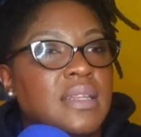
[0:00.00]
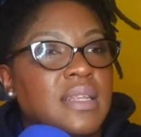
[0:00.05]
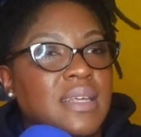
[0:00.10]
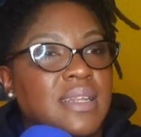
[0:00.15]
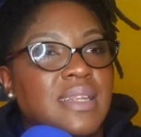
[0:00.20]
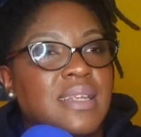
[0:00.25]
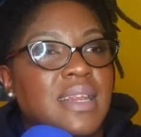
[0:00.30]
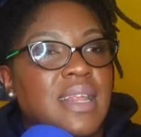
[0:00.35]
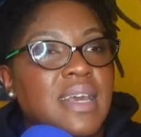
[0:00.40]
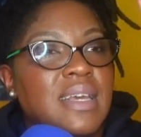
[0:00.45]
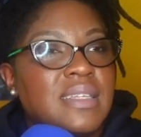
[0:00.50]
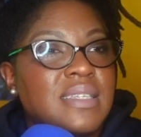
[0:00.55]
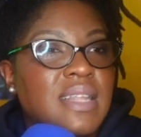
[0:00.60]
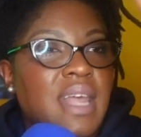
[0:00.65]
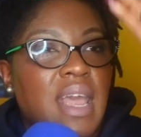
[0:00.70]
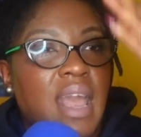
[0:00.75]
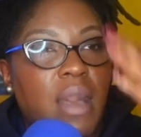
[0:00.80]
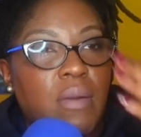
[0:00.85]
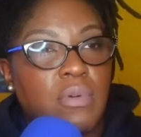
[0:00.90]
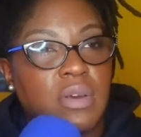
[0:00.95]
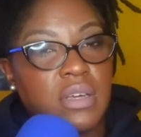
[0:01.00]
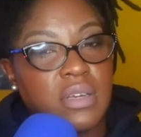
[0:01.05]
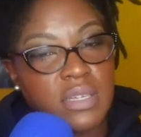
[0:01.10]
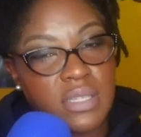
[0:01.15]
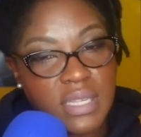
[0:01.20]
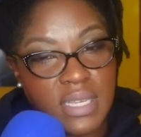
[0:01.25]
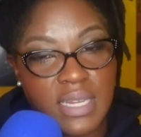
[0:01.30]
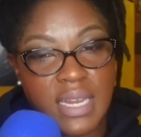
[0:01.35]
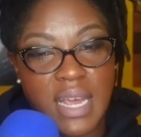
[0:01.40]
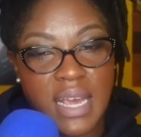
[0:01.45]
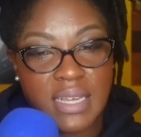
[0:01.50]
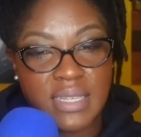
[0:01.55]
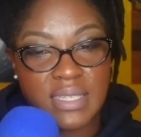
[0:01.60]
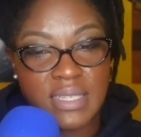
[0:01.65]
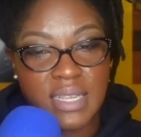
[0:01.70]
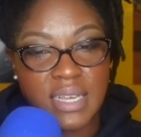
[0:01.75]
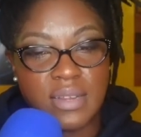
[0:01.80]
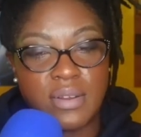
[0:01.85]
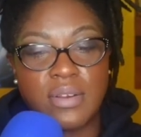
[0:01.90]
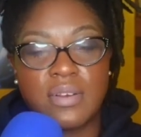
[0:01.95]
Then the next day I would cook the
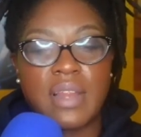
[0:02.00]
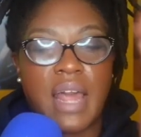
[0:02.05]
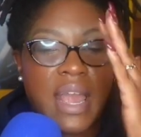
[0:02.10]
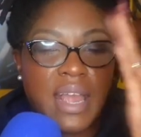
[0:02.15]
next dinner.